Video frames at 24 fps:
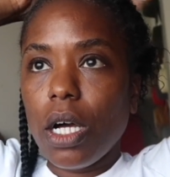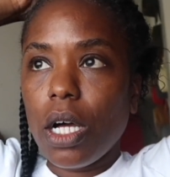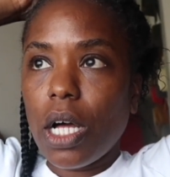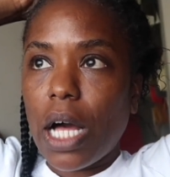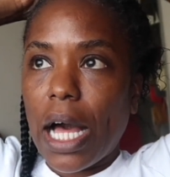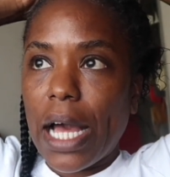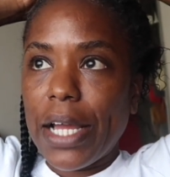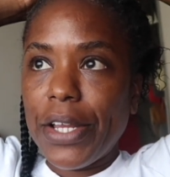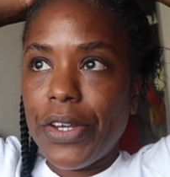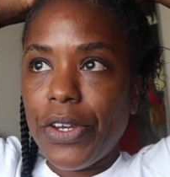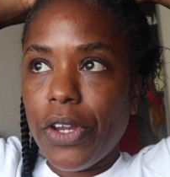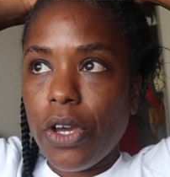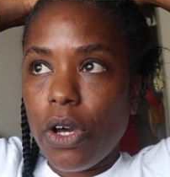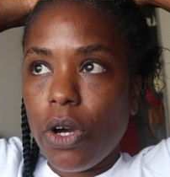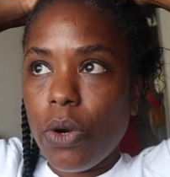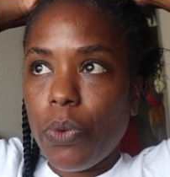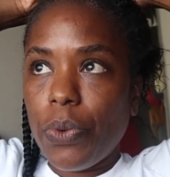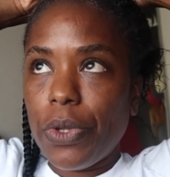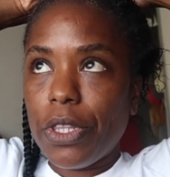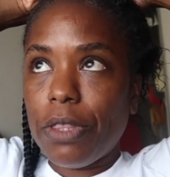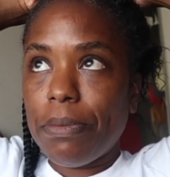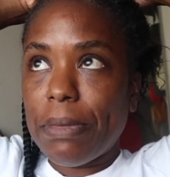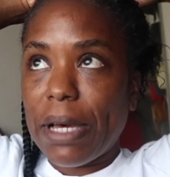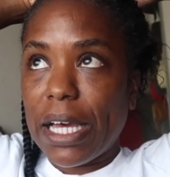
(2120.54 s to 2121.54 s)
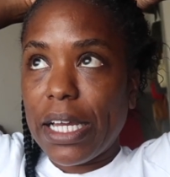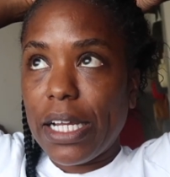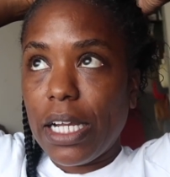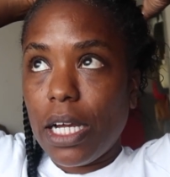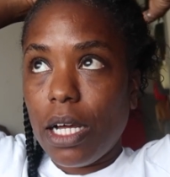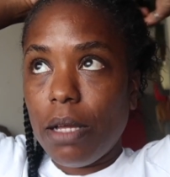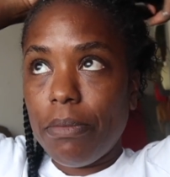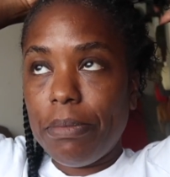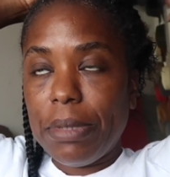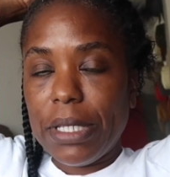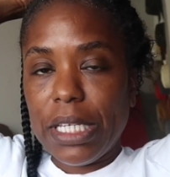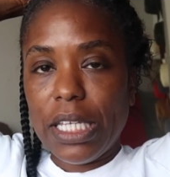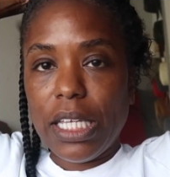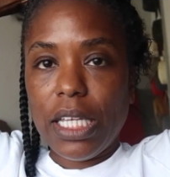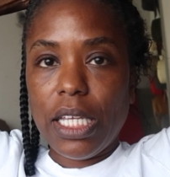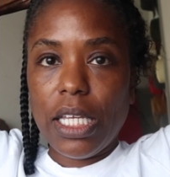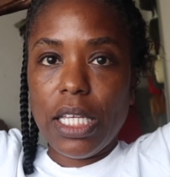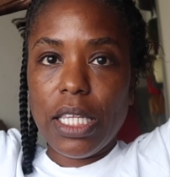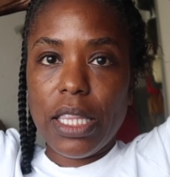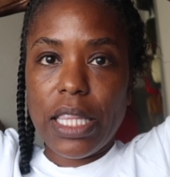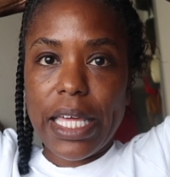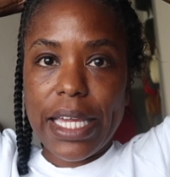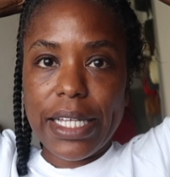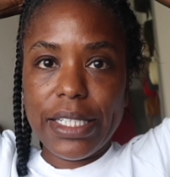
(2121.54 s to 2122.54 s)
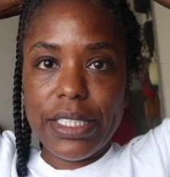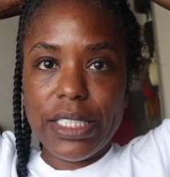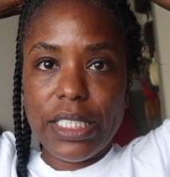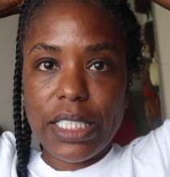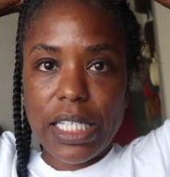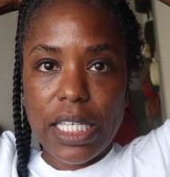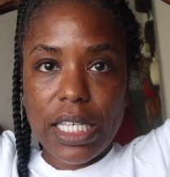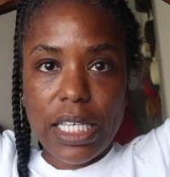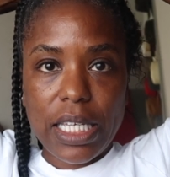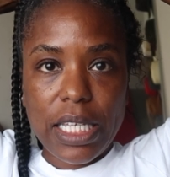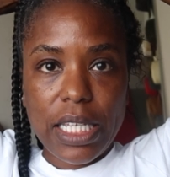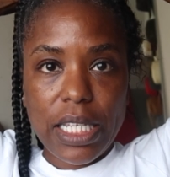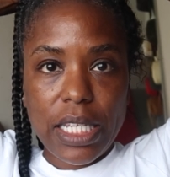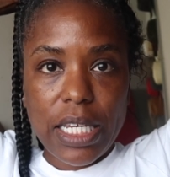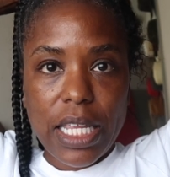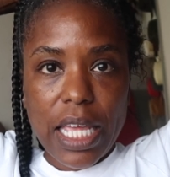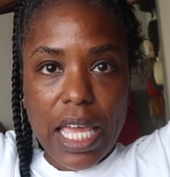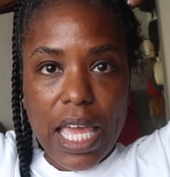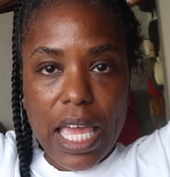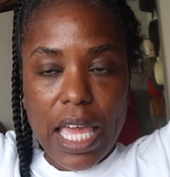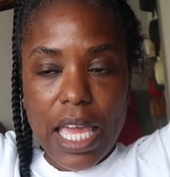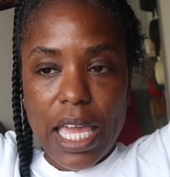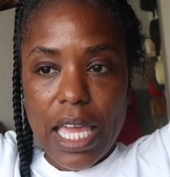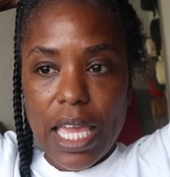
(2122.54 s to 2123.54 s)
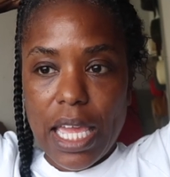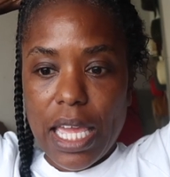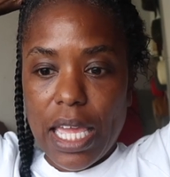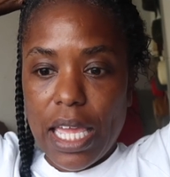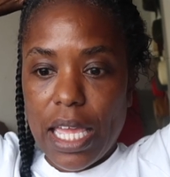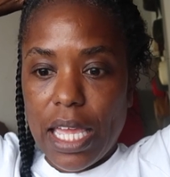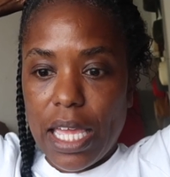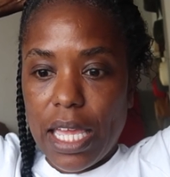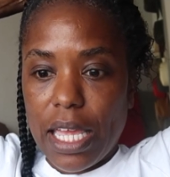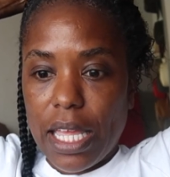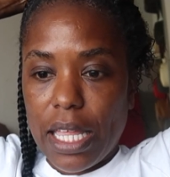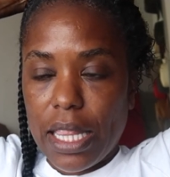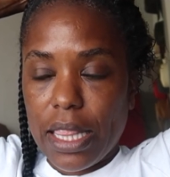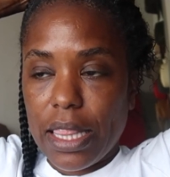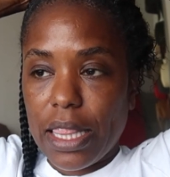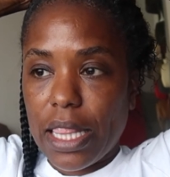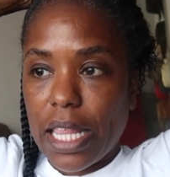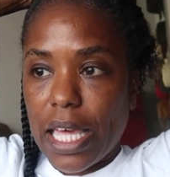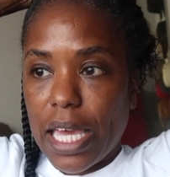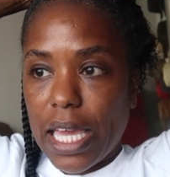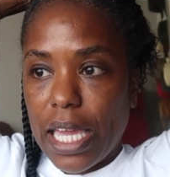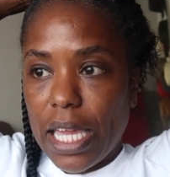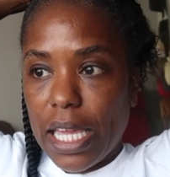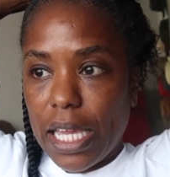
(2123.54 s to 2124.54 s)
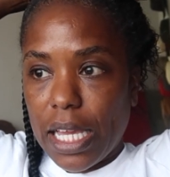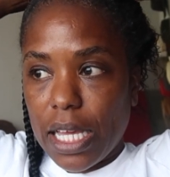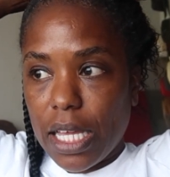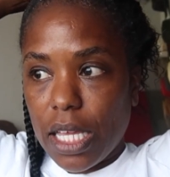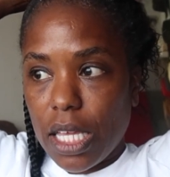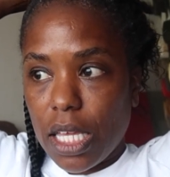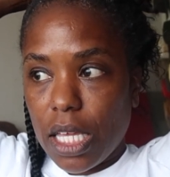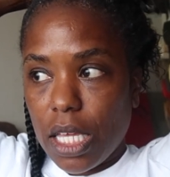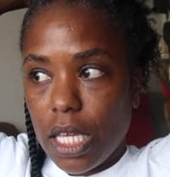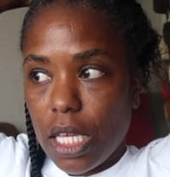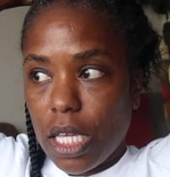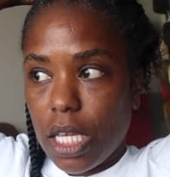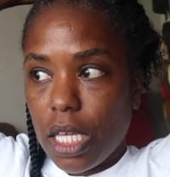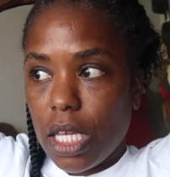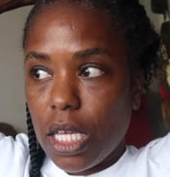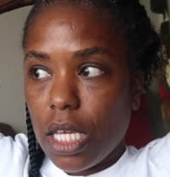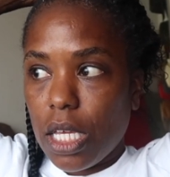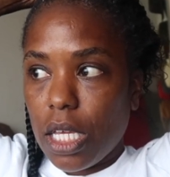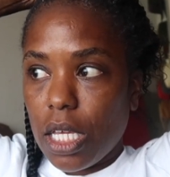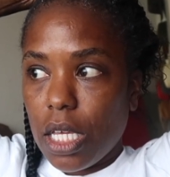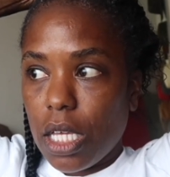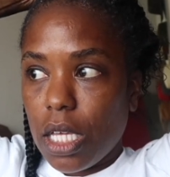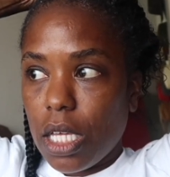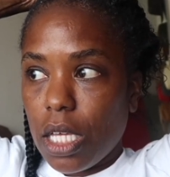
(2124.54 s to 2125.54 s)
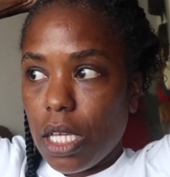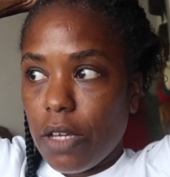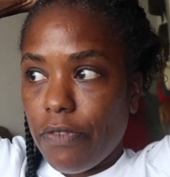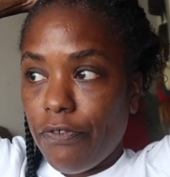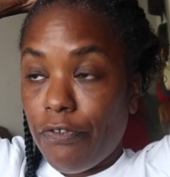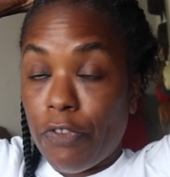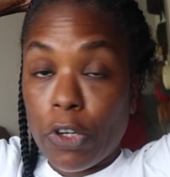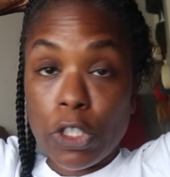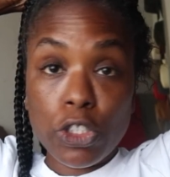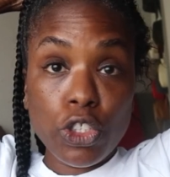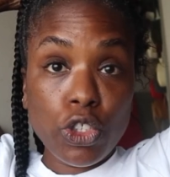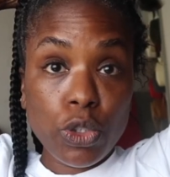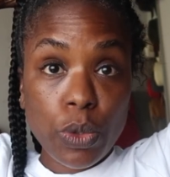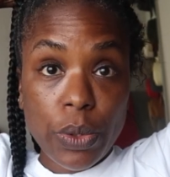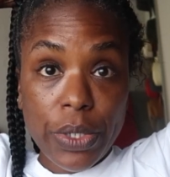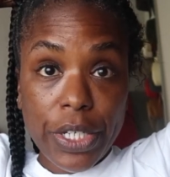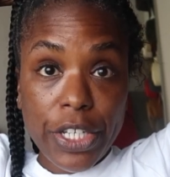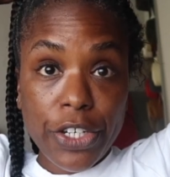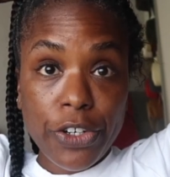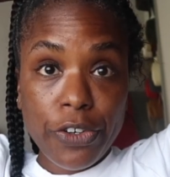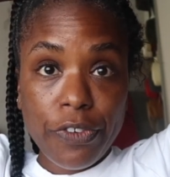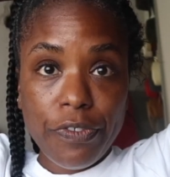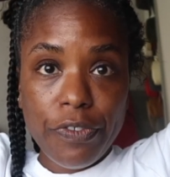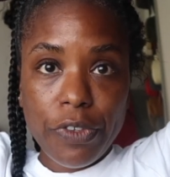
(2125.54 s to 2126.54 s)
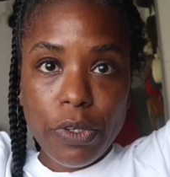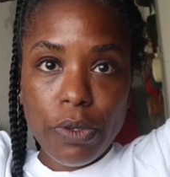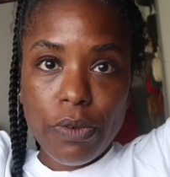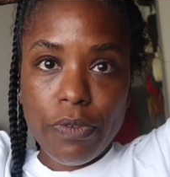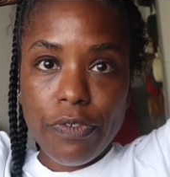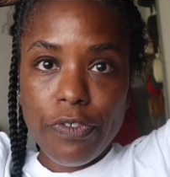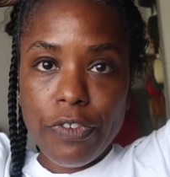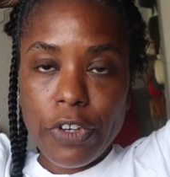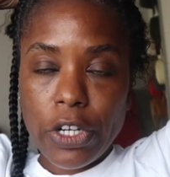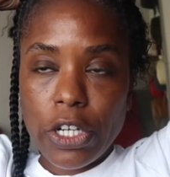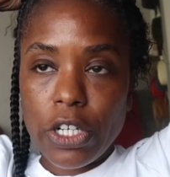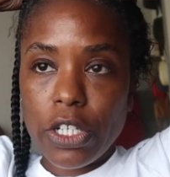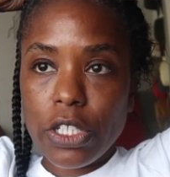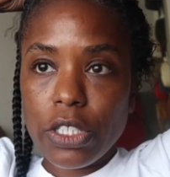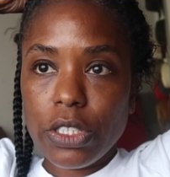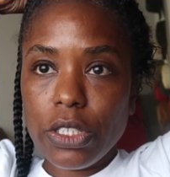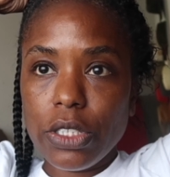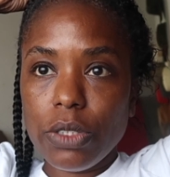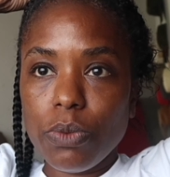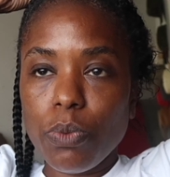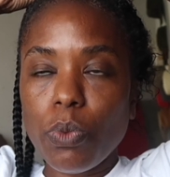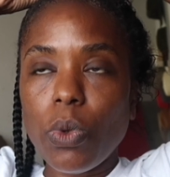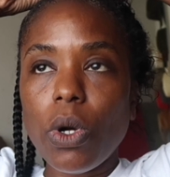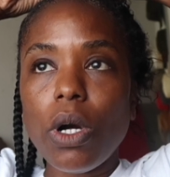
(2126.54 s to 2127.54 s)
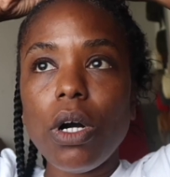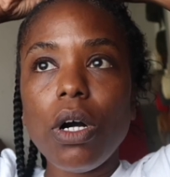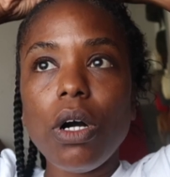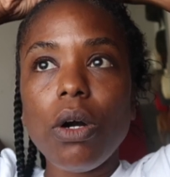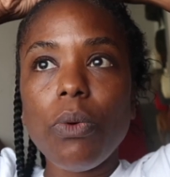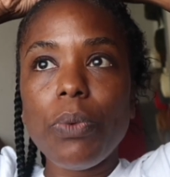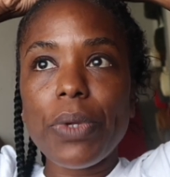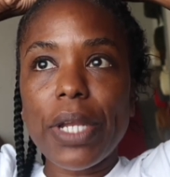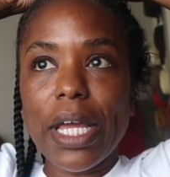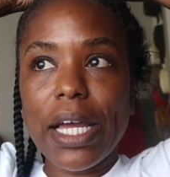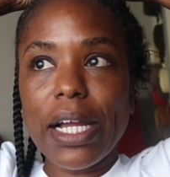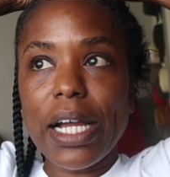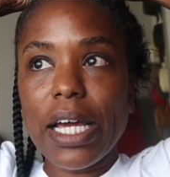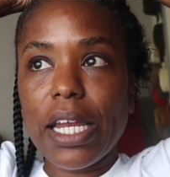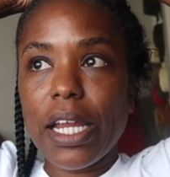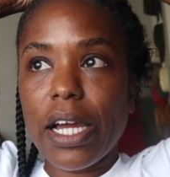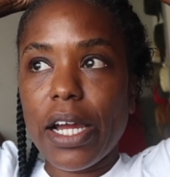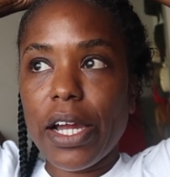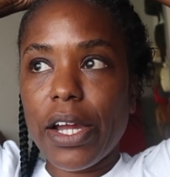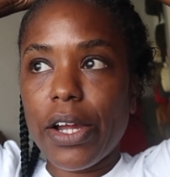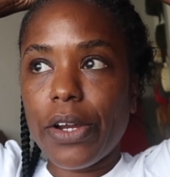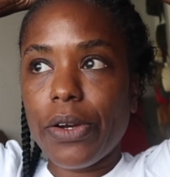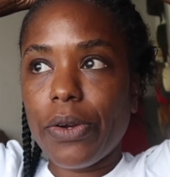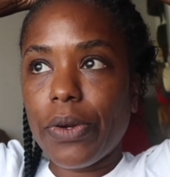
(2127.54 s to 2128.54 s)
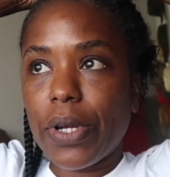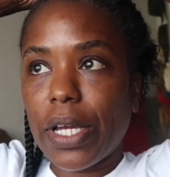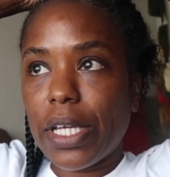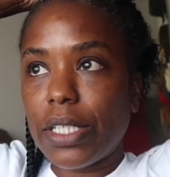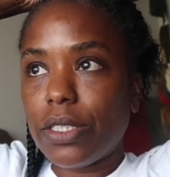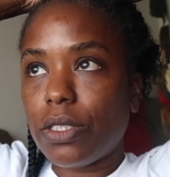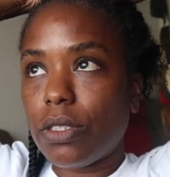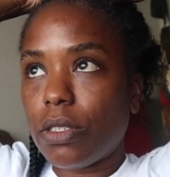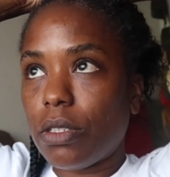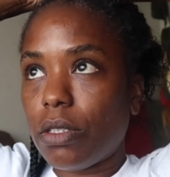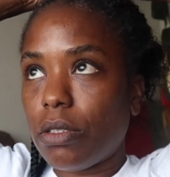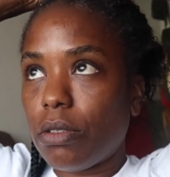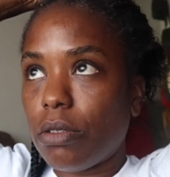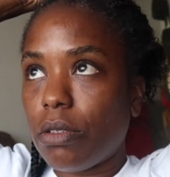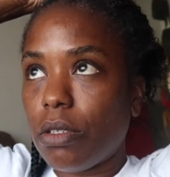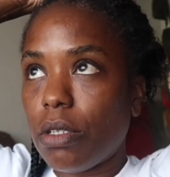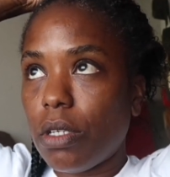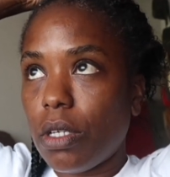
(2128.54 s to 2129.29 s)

I know with my company, they did a like virtual interview first. Well, when I got hired, okay, so